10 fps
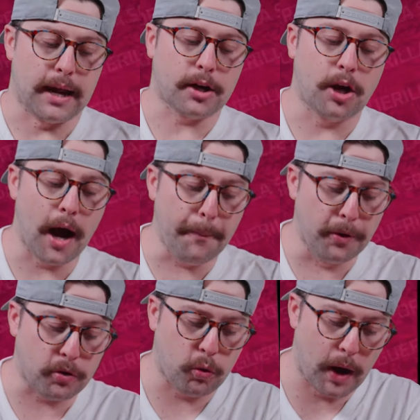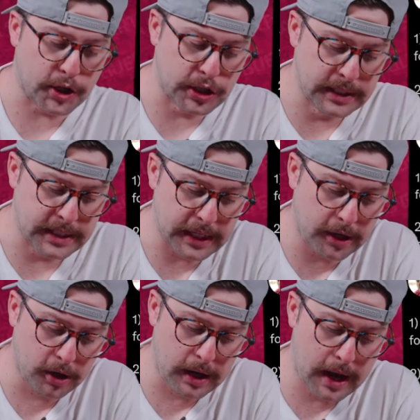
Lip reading: Got a couple questions here.